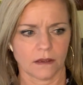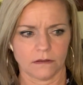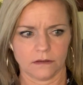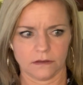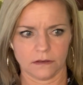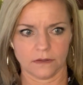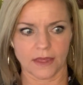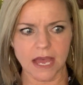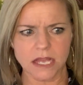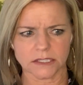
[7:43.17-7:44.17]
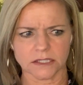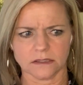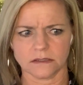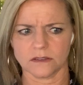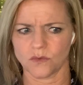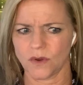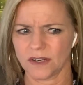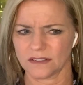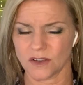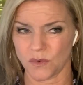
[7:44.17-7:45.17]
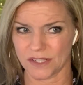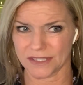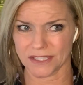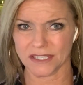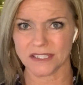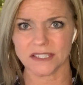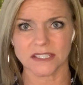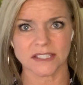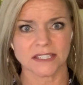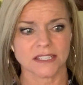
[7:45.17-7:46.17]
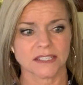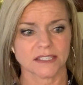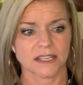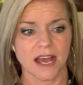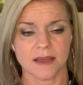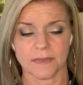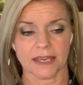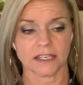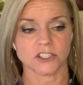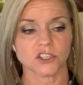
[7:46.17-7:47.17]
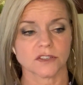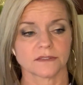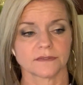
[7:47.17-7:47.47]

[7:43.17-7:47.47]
That's a weird coincidence, I manage.